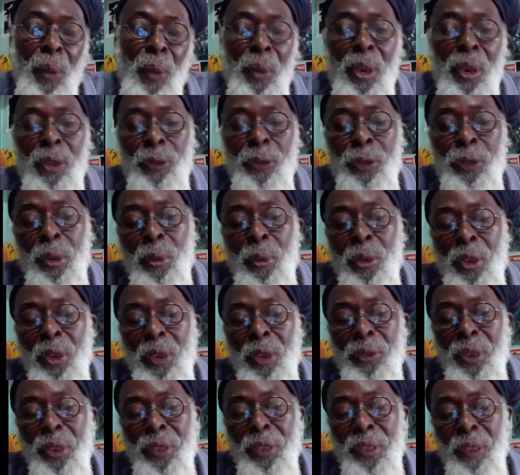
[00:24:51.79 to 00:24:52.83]
Within the framework
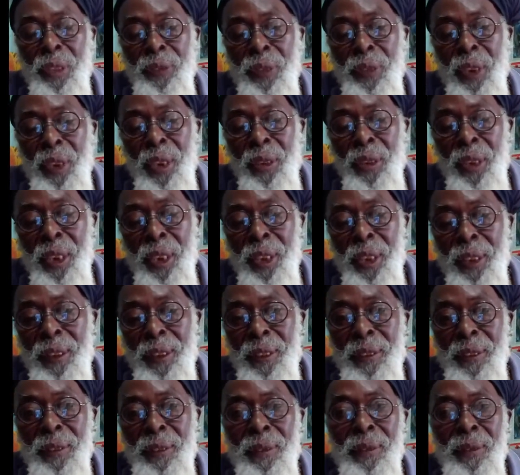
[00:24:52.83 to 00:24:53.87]
of Rastafari,
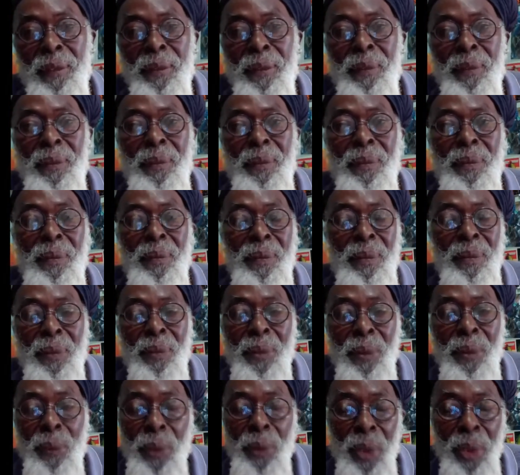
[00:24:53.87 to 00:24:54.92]

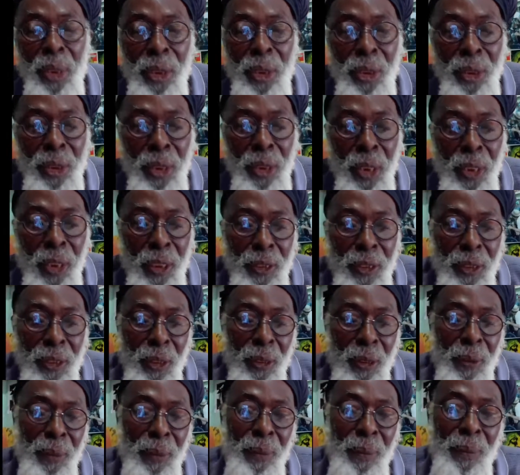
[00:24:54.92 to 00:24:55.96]
you head no dead this
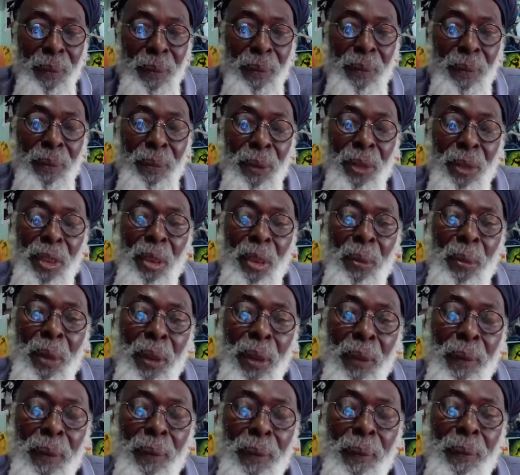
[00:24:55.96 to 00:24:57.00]
one. You see
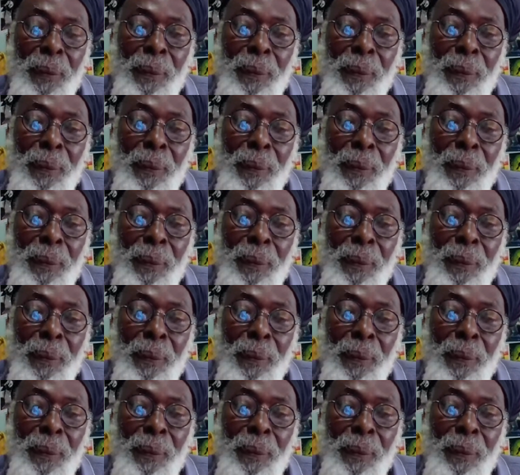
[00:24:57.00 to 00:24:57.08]
me?